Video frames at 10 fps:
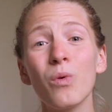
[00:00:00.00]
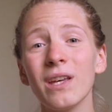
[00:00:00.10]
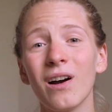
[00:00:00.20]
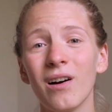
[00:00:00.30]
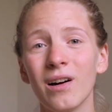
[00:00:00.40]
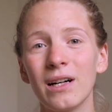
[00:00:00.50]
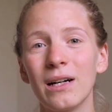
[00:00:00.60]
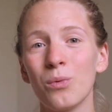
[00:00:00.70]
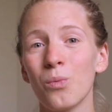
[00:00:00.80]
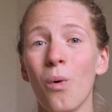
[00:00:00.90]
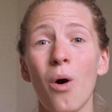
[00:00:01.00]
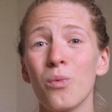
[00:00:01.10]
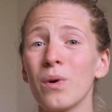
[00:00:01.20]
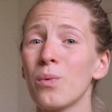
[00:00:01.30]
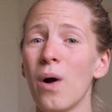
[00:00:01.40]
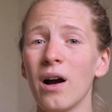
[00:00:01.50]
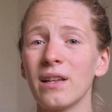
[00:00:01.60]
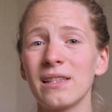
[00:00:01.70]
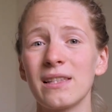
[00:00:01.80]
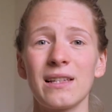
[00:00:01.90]
we are, what we
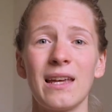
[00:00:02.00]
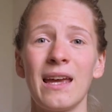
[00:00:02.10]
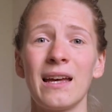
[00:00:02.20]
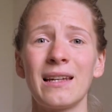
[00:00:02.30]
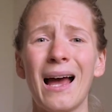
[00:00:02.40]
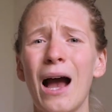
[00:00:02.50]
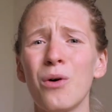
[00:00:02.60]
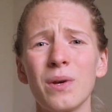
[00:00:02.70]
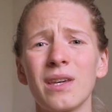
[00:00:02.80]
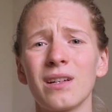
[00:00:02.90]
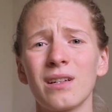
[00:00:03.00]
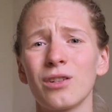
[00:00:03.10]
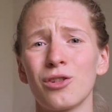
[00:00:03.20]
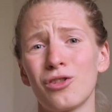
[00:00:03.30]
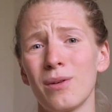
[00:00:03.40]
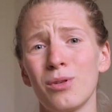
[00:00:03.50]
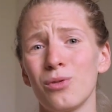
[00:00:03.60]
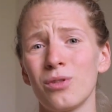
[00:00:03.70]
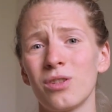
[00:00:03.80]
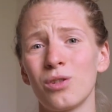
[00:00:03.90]
want, and how we can
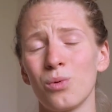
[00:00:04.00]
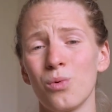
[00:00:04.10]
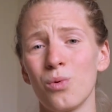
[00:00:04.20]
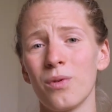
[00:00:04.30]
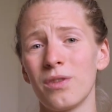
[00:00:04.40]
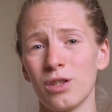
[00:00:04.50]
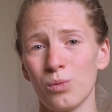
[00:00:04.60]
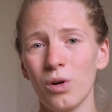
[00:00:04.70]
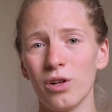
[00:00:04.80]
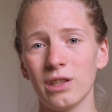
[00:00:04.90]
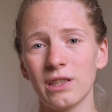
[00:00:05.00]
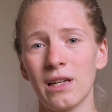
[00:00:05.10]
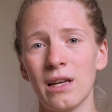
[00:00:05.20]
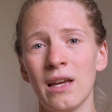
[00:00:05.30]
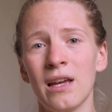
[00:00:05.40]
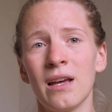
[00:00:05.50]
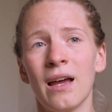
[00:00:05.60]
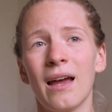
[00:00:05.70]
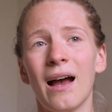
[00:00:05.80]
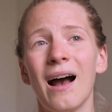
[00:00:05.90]
contribute to this world.
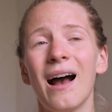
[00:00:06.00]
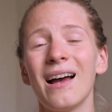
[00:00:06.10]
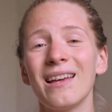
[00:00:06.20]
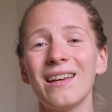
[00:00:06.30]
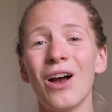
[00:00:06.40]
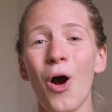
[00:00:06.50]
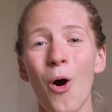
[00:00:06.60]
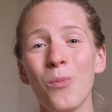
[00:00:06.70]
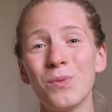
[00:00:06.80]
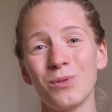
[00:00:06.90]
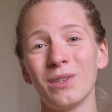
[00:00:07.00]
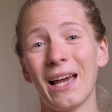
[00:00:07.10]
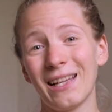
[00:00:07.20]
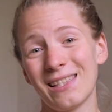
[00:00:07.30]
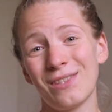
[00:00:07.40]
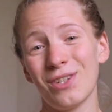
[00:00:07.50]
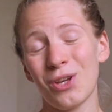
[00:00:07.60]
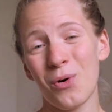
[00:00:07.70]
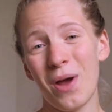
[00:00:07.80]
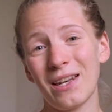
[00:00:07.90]
I hope you like this
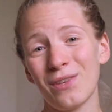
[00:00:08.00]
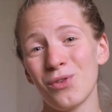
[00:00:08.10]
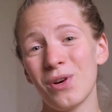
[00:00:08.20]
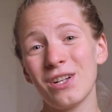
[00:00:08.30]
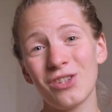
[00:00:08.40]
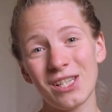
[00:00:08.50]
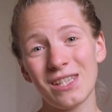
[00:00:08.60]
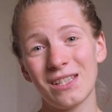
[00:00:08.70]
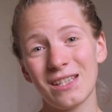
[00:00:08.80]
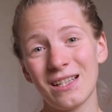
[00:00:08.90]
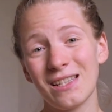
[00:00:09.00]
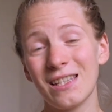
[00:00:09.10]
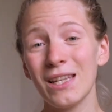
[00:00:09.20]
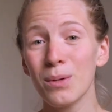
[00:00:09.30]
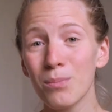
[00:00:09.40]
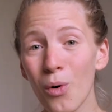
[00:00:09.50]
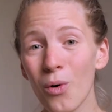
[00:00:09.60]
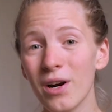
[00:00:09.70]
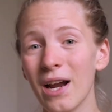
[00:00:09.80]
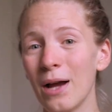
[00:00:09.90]
video and if you're interested in seeing
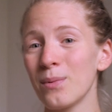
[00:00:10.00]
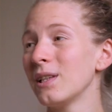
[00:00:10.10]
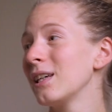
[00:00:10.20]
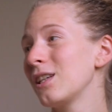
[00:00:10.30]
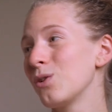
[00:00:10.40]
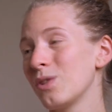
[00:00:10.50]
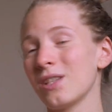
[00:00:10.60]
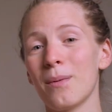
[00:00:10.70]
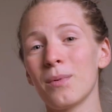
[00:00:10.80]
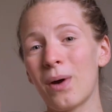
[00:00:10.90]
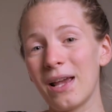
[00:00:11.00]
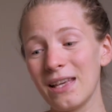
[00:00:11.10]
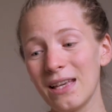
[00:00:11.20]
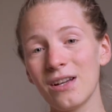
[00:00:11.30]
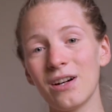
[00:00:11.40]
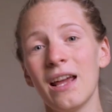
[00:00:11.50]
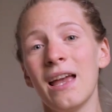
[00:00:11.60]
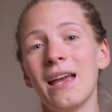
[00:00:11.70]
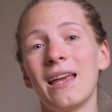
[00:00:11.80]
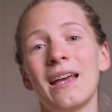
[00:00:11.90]
more, I will link you some right here
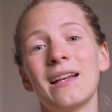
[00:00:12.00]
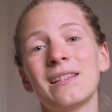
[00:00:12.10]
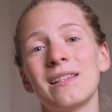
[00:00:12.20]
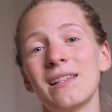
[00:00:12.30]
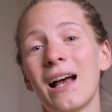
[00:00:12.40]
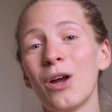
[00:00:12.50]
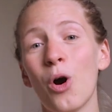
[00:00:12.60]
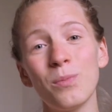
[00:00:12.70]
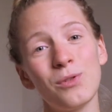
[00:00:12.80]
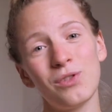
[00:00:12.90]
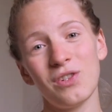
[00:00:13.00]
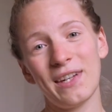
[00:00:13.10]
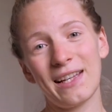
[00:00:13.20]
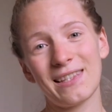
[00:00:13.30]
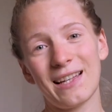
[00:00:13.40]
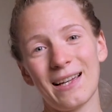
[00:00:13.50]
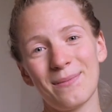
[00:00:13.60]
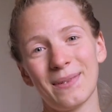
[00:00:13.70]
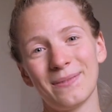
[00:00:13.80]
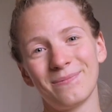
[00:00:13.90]
and I hope to see you next
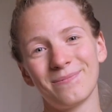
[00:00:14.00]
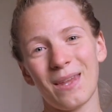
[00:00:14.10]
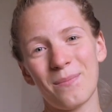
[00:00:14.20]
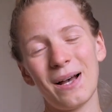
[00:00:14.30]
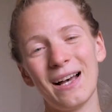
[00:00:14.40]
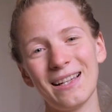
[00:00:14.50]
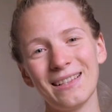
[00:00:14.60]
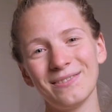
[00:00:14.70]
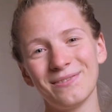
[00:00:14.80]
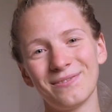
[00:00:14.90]
time. Bye!